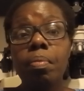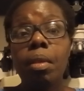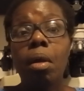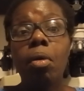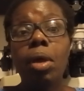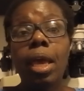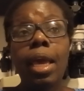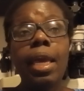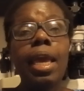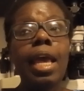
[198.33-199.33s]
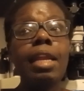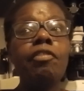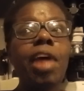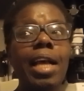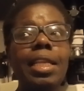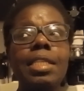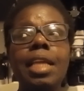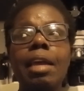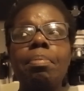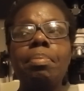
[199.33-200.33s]
Okay, and the fact is,
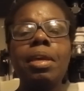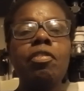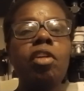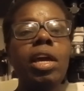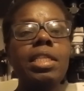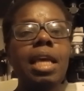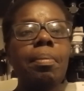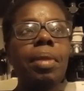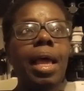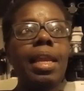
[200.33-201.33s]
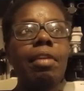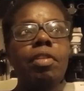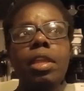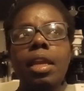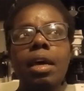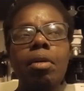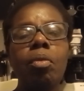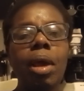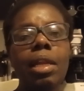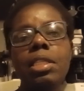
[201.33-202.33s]
like me, for example, I live within a
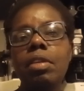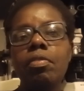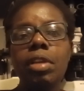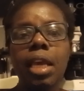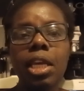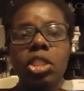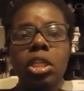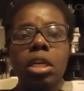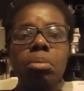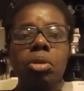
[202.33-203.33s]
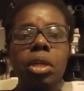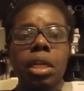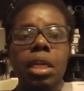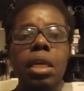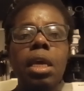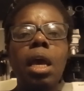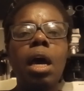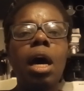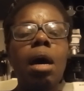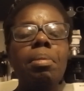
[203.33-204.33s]
relatively Haitian community.
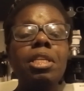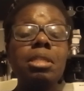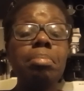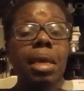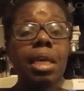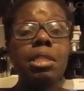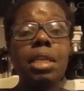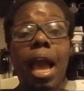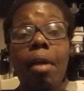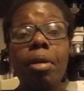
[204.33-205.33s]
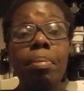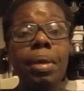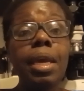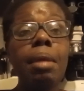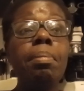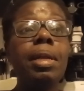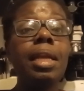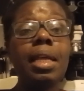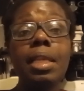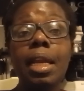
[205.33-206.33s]
Um, it's mixed Caribbean, but
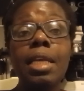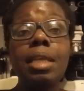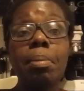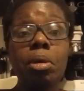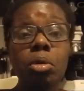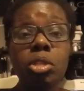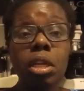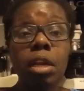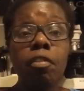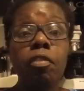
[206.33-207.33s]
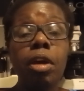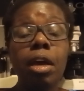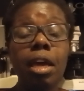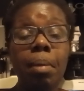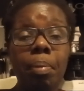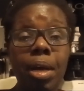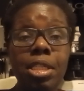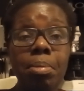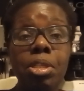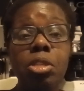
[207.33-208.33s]
nonetheless, I'm close enough uh, in
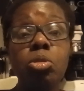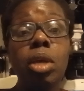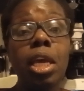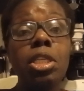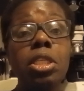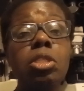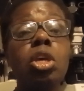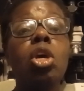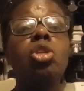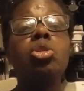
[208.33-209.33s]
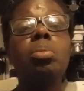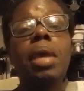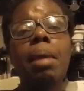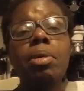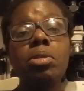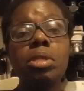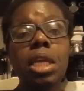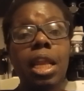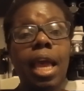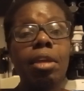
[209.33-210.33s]
proximity to Haitians to be able to
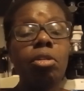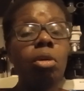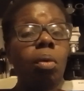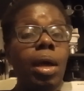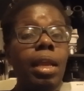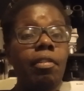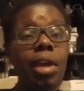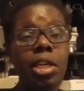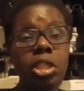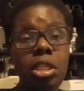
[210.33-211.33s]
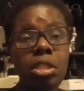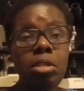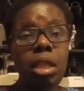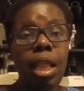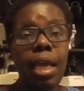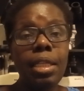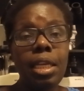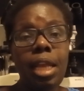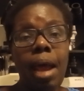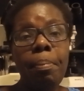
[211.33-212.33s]
say, like, you know what, if Haitians like
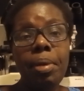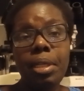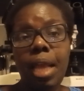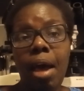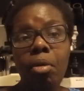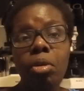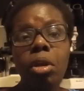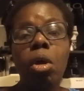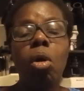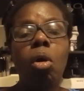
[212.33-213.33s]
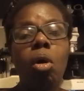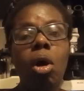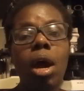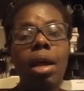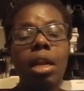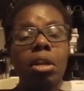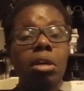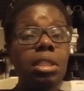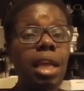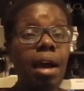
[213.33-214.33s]
did not put down or
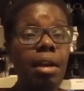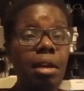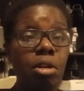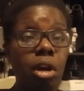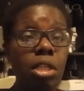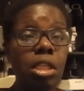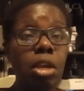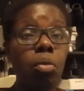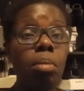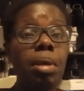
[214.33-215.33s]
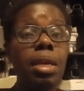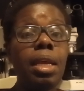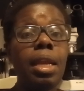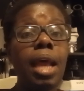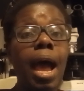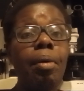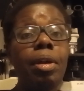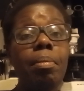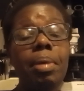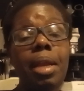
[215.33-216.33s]
look down on dark skinned women, then I would
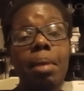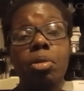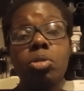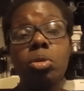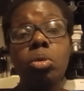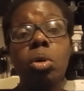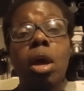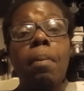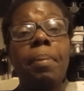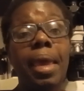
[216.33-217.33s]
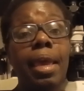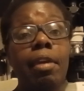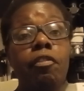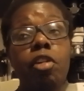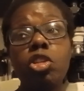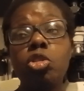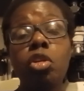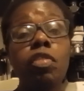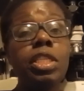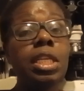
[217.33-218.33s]
have been able to pay for
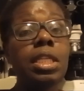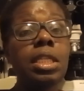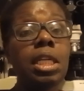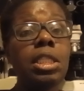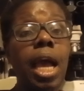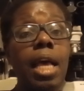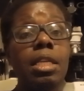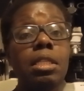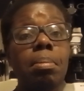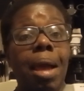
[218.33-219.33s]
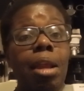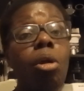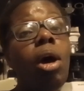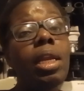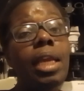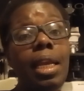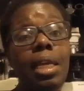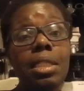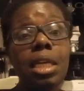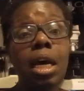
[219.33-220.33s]
services such as my lawn
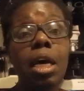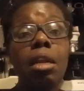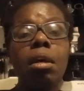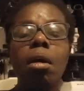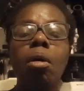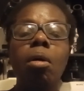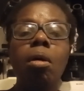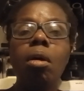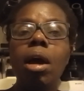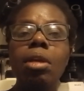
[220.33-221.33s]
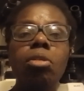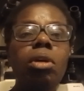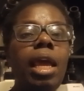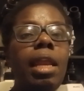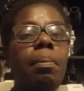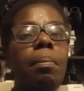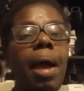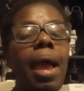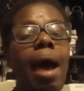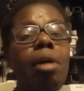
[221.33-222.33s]
getting done or you know getting
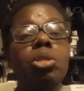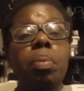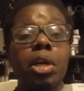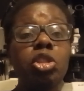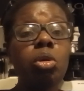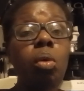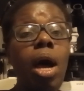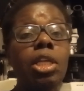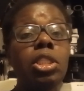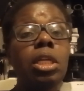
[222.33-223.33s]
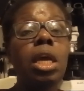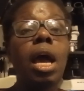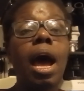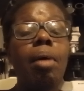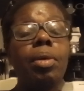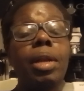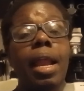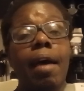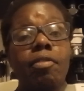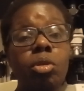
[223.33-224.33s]
my house pressure washed i would not
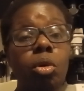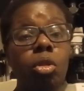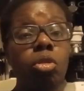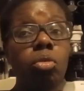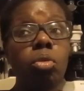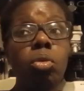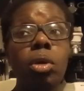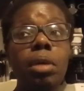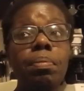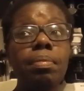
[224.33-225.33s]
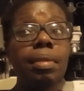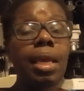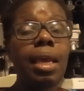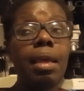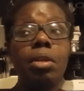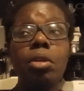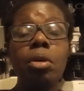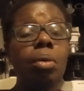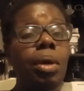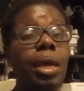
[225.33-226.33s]
have to go through eh, you know